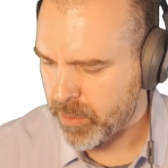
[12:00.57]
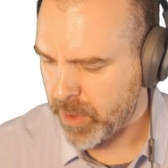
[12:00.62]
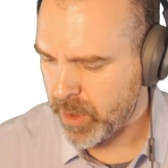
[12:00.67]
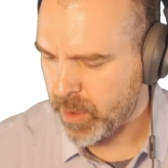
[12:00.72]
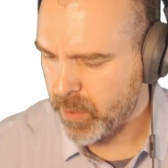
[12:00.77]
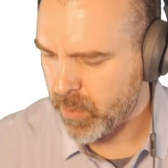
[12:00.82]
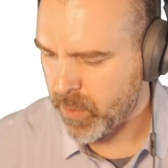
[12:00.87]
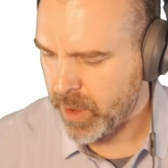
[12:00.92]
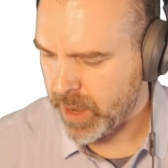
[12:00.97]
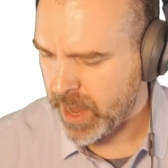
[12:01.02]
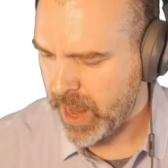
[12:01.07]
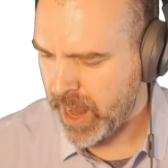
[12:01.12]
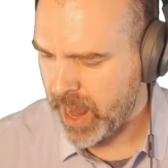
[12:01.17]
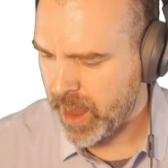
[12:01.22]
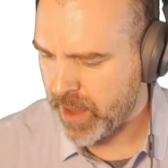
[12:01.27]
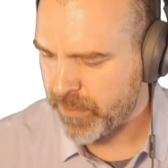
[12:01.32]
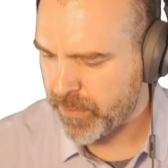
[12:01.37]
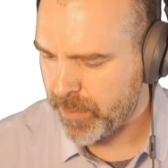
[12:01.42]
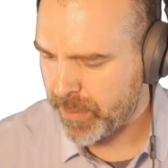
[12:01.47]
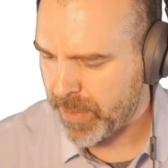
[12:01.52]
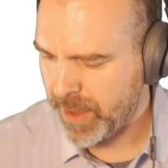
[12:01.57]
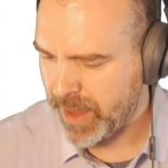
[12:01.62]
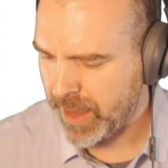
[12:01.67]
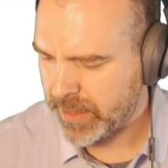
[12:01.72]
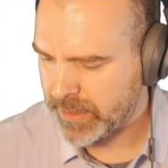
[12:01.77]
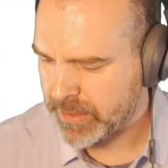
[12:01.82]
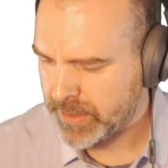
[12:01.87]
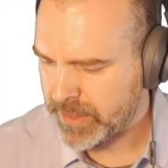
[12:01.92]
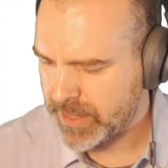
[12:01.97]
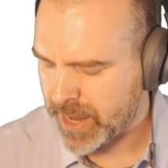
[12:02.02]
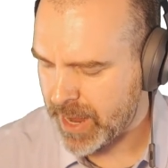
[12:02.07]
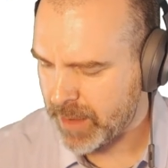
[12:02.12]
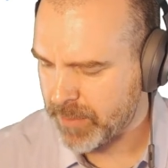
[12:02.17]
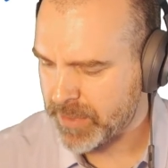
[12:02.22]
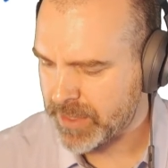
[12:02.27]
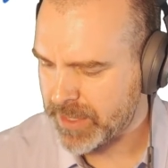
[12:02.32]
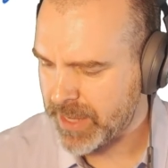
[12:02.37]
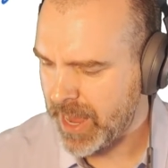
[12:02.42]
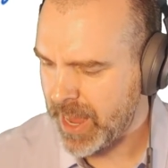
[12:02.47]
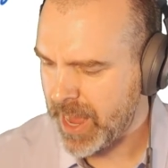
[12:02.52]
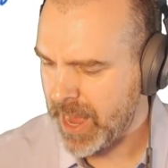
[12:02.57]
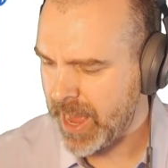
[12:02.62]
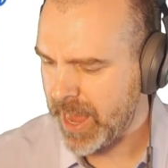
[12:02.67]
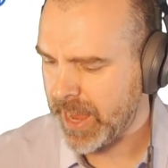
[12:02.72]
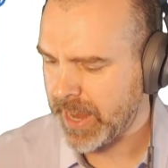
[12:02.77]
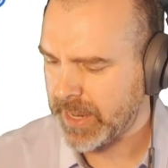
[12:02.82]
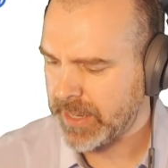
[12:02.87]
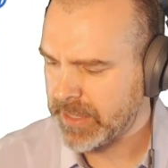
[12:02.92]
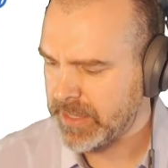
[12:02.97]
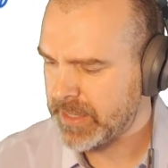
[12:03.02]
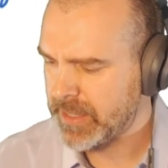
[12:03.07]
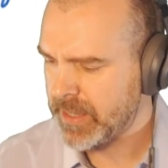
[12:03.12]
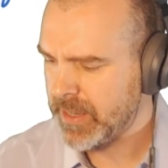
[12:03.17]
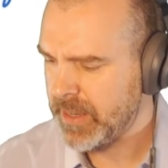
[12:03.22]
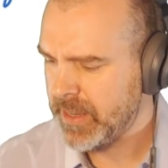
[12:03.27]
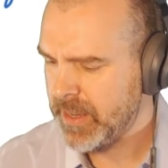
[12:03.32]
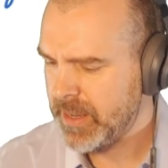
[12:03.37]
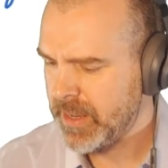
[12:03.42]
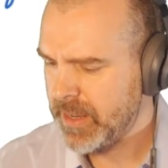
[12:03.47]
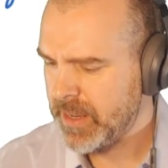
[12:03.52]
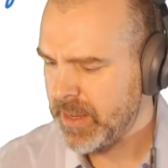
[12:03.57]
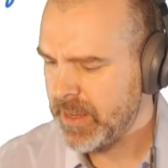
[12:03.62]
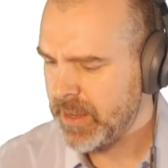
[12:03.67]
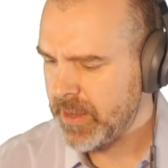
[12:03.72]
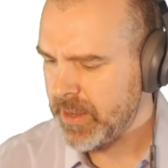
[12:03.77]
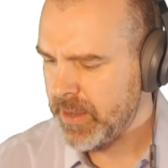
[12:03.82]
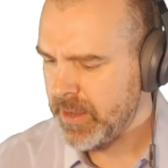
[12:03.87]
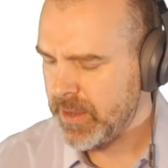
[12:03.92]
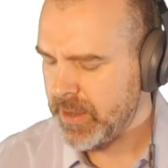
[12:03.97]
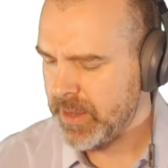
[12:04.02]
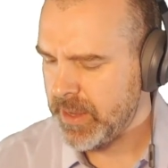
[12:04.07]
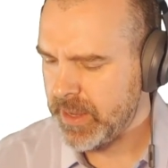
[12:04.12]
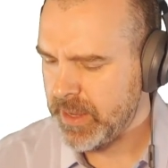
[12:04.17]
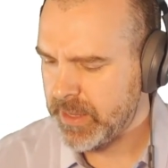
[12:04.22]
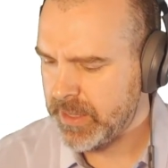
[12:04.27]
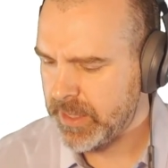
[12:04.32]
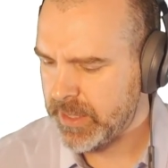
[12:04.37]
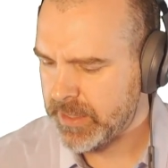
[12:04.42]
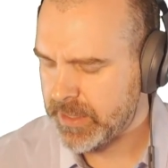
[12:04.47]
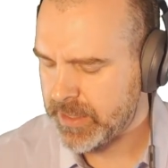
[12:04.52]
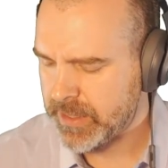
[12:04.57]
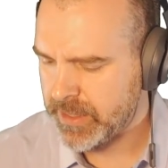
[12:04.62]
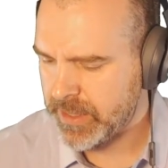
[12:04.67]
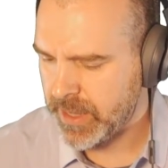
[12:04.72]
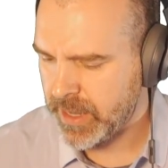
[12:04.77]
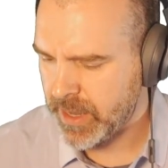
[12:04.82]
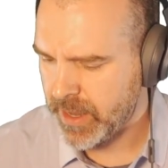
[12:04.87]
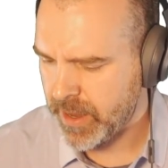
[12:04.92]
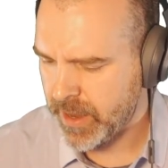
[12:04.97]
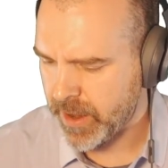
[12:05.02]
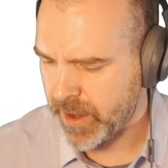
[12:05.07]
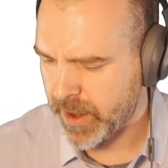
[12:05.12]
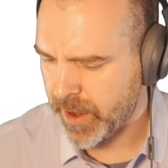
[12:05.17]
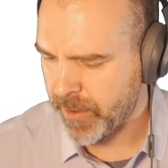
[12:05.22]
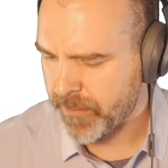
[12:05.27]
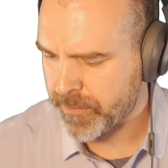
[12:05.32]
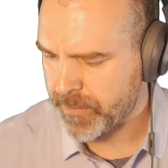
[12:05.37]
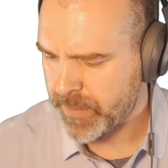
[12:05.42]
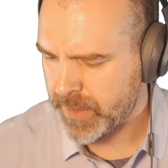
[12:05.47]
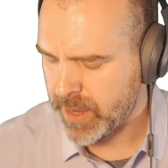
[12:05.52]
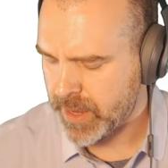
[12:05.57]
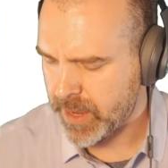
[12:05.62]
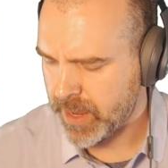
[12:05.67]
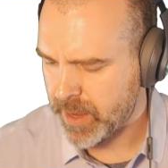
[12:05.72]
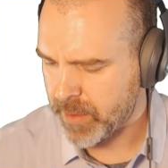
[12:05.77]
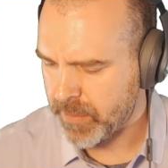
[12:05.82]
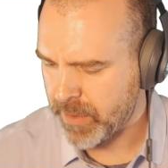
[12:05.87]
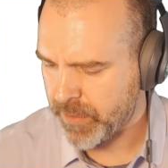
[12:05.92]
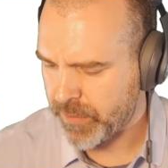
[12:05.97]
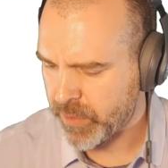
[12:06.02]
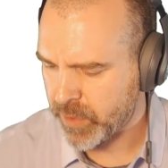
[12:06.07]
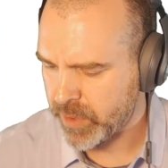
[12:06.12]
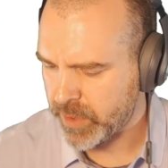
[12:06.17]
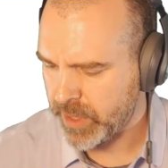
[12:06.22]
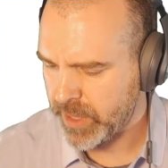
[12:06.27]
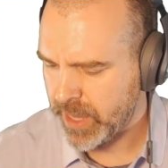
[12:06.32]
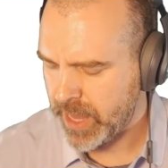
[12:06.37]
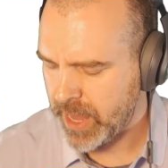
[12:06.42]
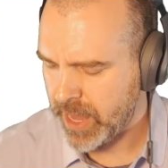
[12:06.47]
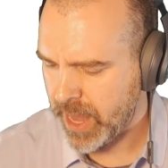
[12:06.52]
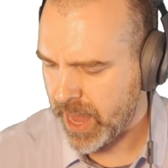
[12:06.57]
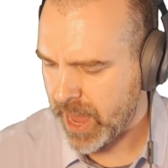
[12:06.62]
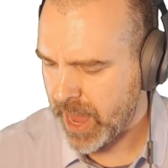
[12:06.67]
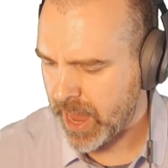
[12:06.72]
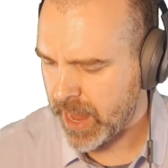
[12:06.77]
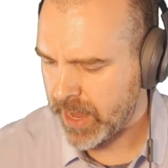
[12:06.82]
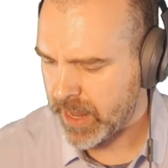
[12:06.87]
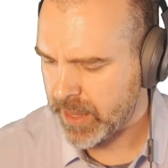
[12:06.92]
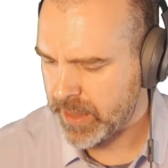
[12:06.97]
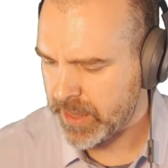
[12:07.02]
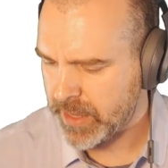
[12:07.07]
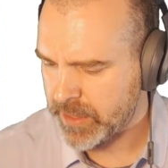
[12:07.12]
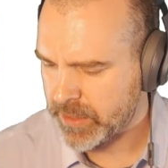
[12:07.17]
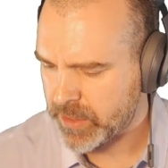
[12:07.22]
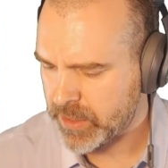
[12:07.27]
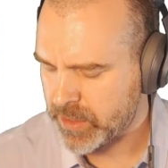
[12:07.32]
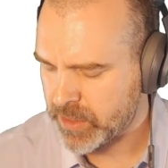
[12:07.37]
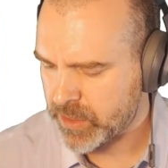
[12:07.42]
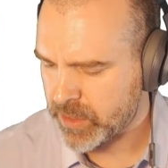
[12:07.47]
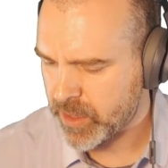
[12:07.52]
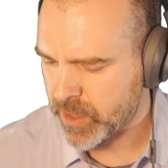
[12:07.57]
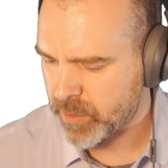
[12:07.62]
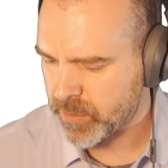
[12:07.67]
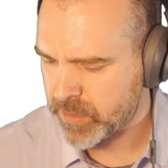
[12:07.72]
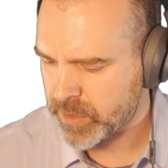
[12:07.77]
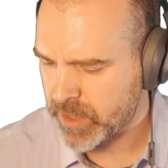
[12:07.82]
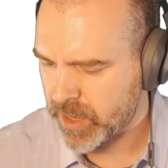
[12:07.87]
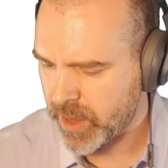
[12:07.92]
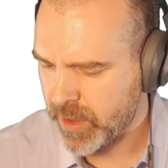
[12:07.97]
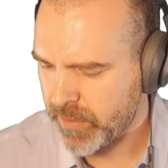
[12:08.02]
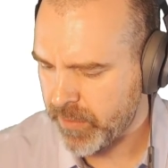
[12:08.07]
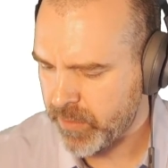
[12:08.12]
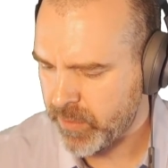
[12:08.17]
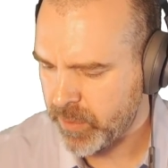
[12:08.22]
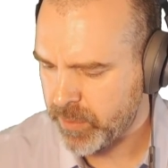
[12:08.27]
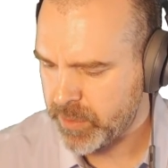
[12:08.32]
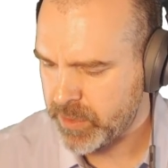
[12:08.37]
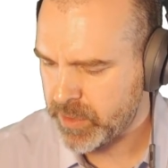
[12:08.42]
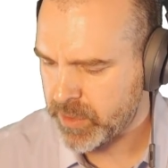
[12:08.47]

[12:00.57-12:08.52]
be 1/2 base times height. Let's see here. If we're looking at this in terms of,